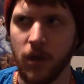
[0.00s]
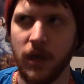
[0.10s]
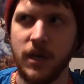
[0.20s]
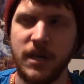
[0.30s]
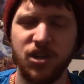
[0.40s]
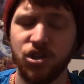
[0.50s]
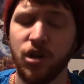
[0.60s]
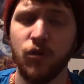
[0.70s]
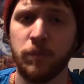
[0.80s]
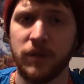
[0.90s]
he
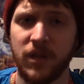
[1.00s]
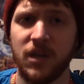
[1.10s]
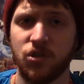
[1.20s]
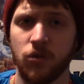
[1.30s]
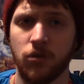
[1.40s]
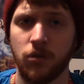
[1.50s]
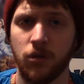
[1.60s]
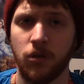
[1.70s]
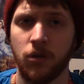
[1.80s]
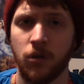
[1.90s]
showed potential,
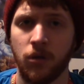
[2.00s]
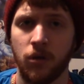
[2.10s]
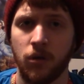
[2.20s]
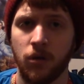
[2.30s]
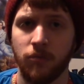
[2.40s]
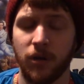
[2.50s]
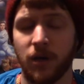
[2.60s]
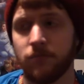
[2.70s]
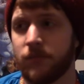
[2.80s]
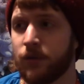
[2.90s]

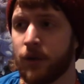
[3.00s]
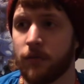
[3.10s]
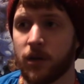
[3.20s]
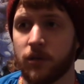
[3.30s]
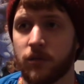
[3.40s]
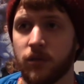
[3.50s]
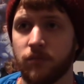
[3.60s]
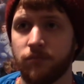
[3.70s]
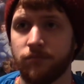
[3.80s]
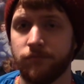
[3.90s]
but he'll never get
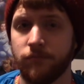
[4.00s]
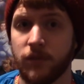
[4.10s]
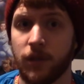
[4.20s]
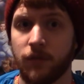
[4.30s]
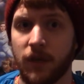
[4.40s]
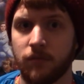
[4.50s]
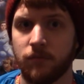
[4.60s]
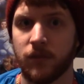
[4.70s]
to live that,